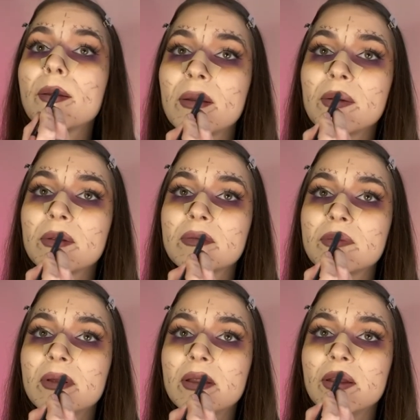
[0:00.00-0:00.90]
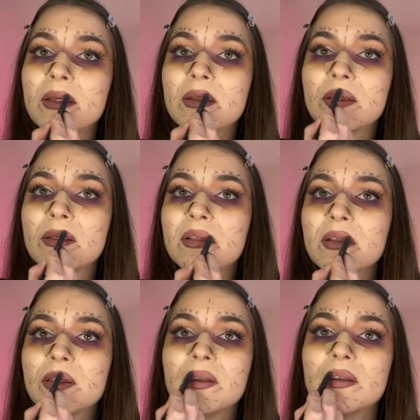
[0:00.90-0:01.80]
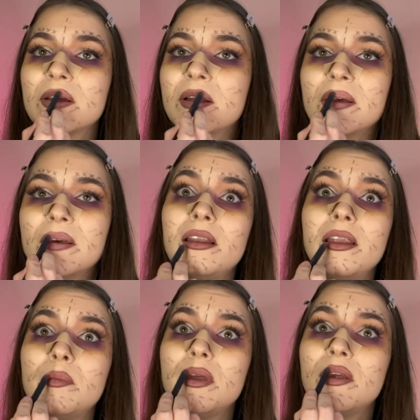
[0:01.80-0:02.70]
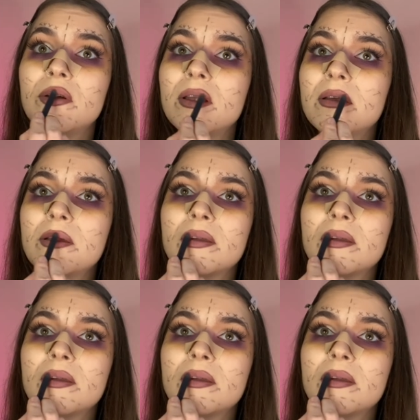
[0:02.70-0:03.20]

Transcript: Just filling in the entire lip area.